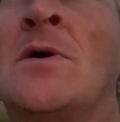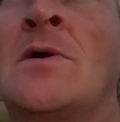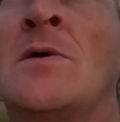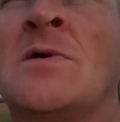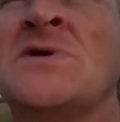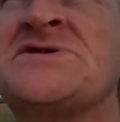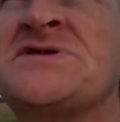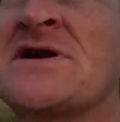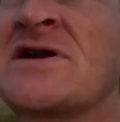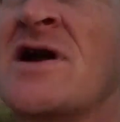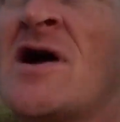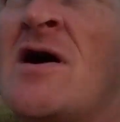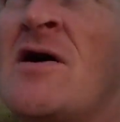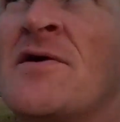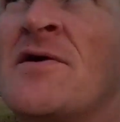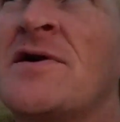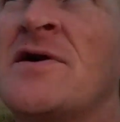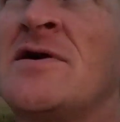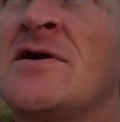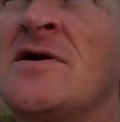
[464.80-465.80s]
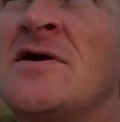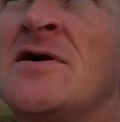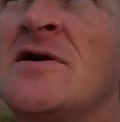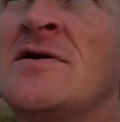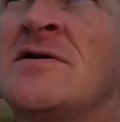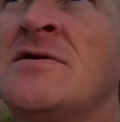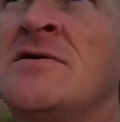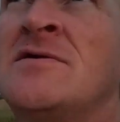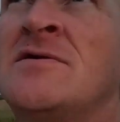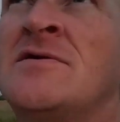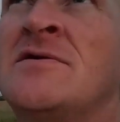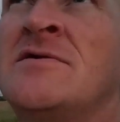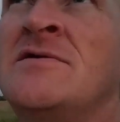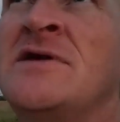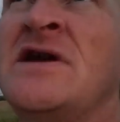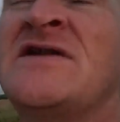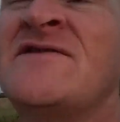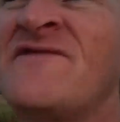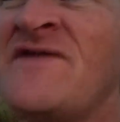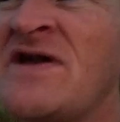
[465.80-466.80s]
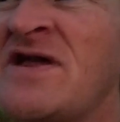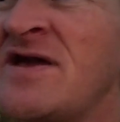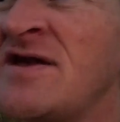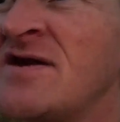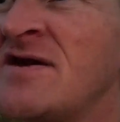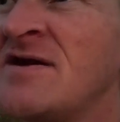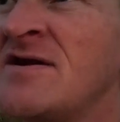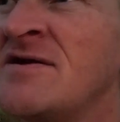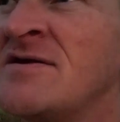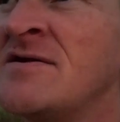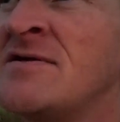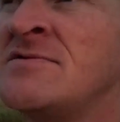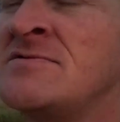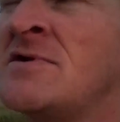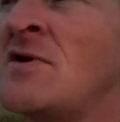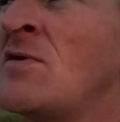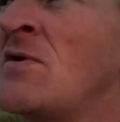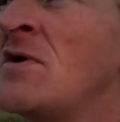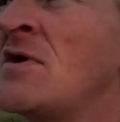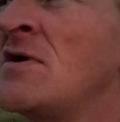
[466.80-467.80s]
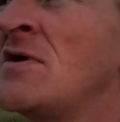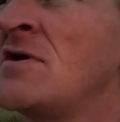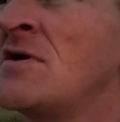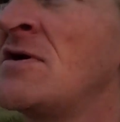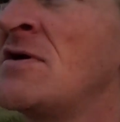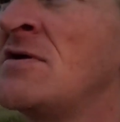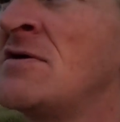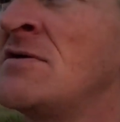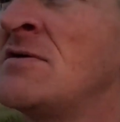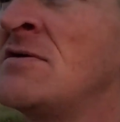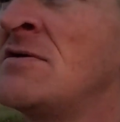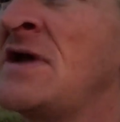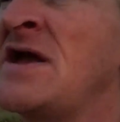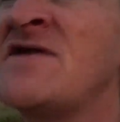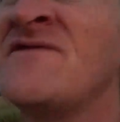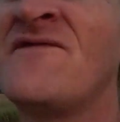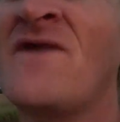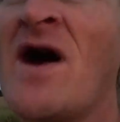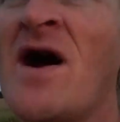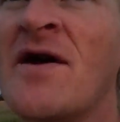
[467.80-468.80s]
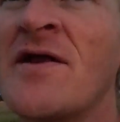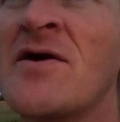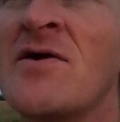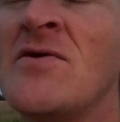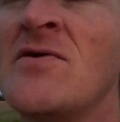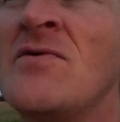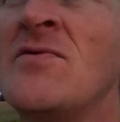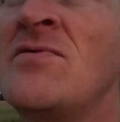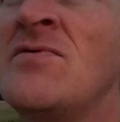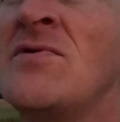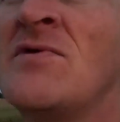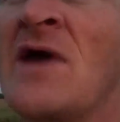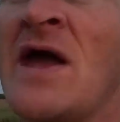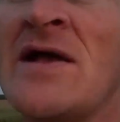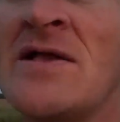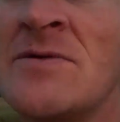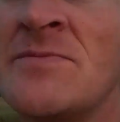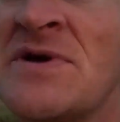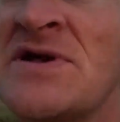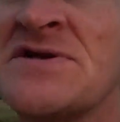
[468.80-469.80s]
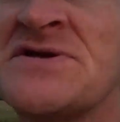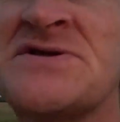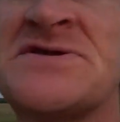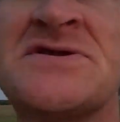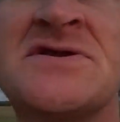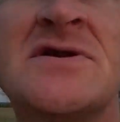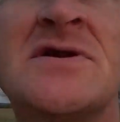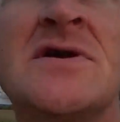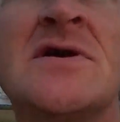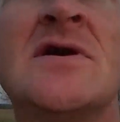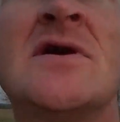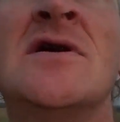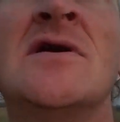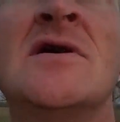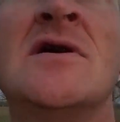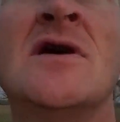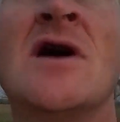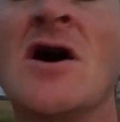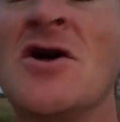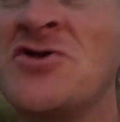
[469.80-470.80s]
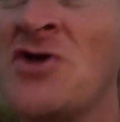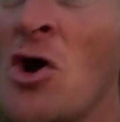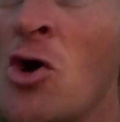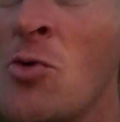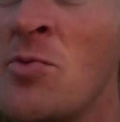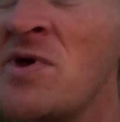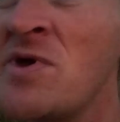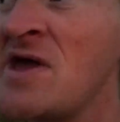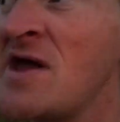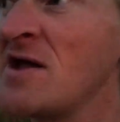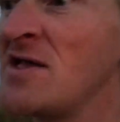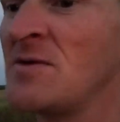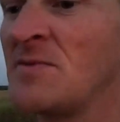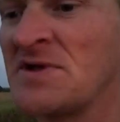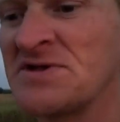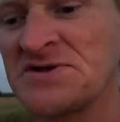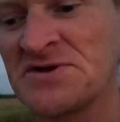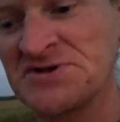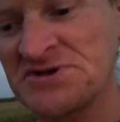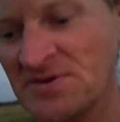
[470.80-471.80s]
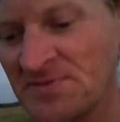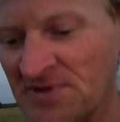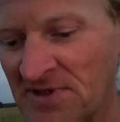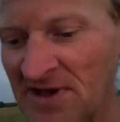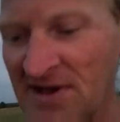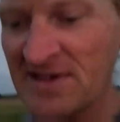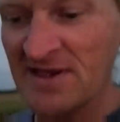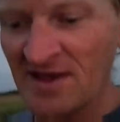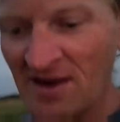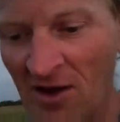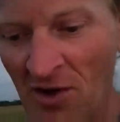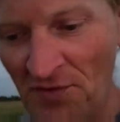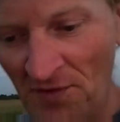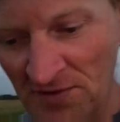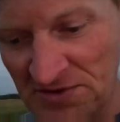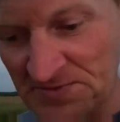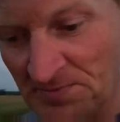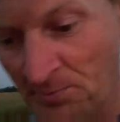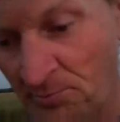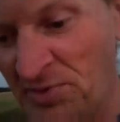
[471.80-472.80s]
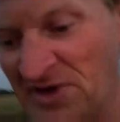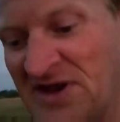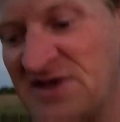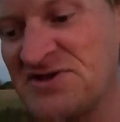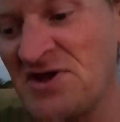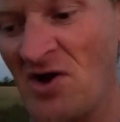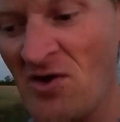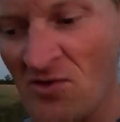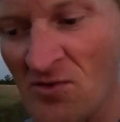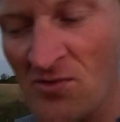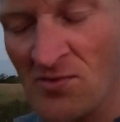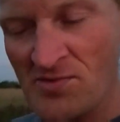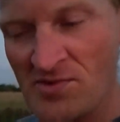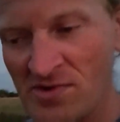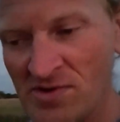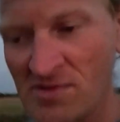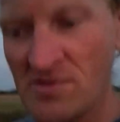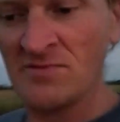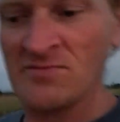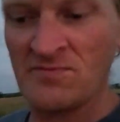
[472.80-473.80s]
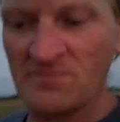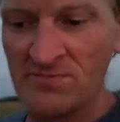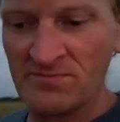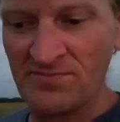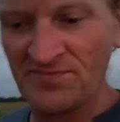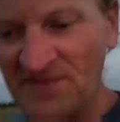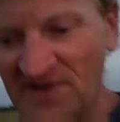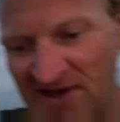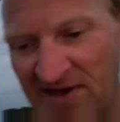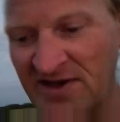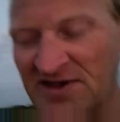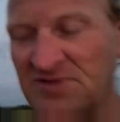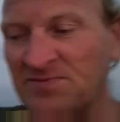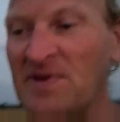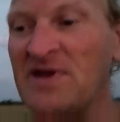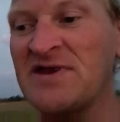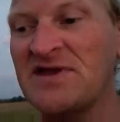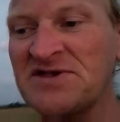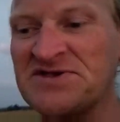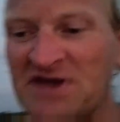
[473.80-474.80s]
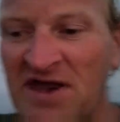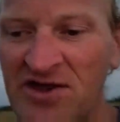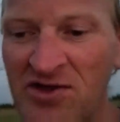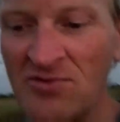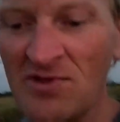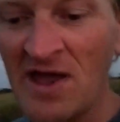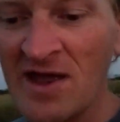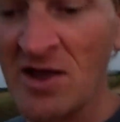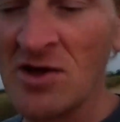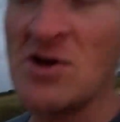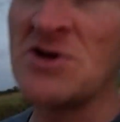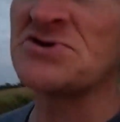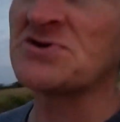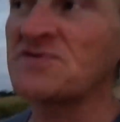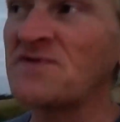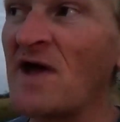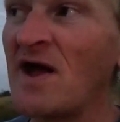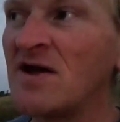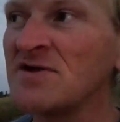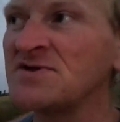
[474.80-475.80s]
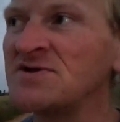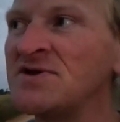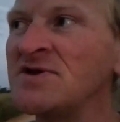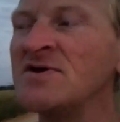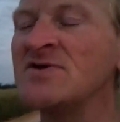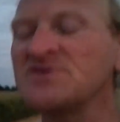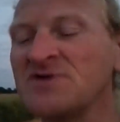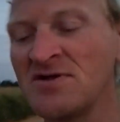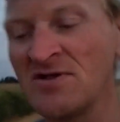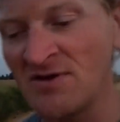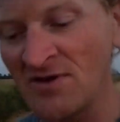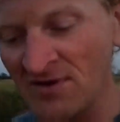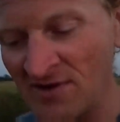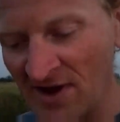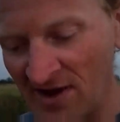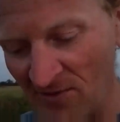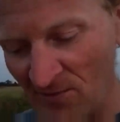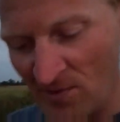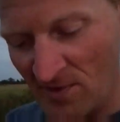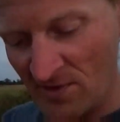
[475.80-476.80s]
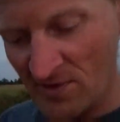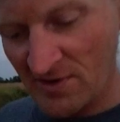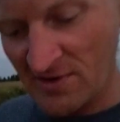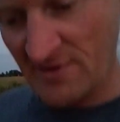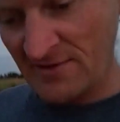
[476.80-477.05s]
What's they called? Nvidia? No, Envato elements, Adobe elements, or something like that. All those big dog things, man, that take you like 100,000 years to learn how to work.